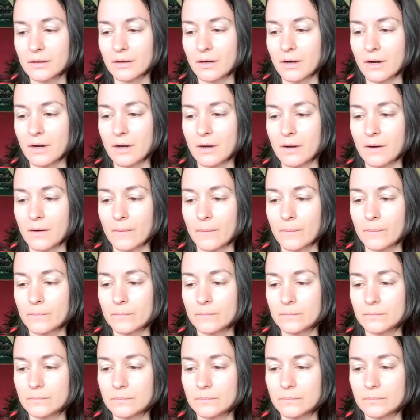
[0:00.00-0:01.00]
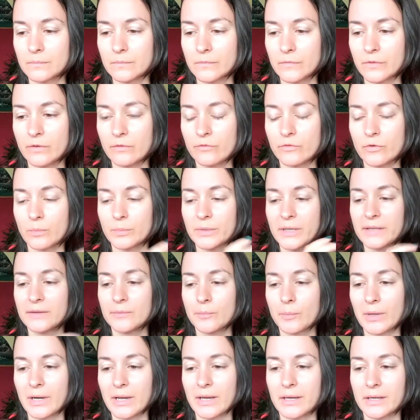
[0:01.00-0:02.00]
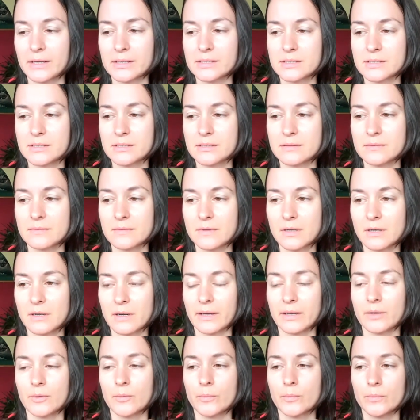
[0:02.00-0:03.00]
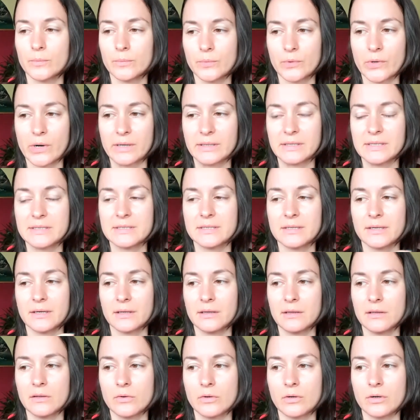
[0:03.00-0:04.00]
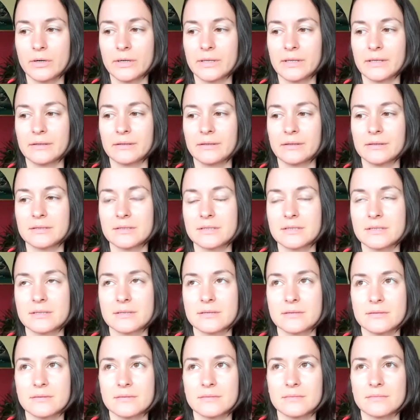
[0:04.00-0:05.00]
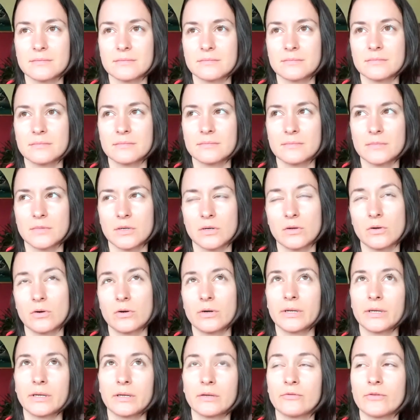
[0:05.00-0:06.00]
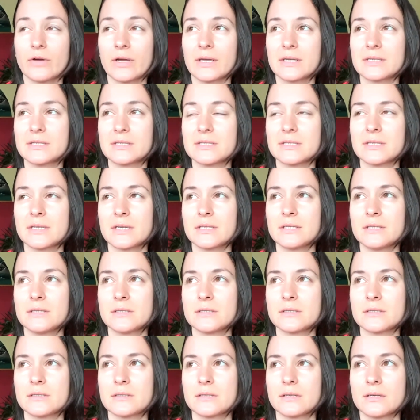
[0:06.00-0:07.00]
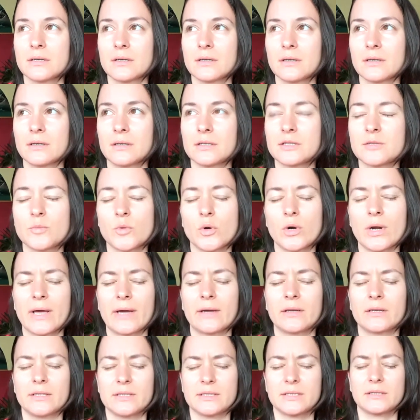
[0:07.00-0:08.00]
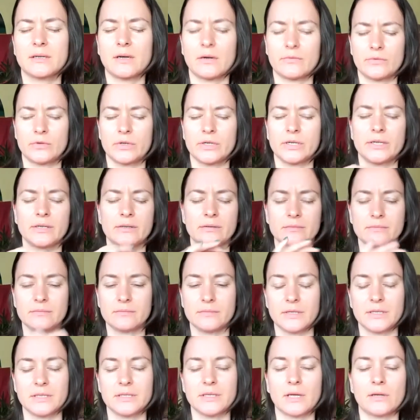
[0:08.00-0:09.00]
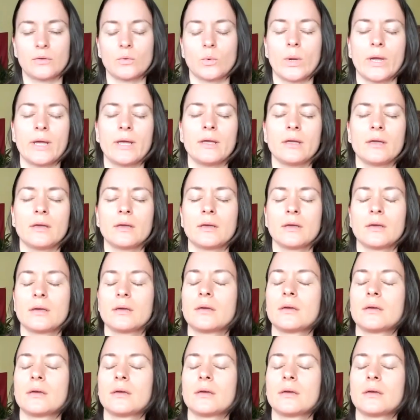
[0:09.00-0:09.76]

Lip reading: From that place, like practicing and learning this, if I can say this, it's more like a discovery in that way.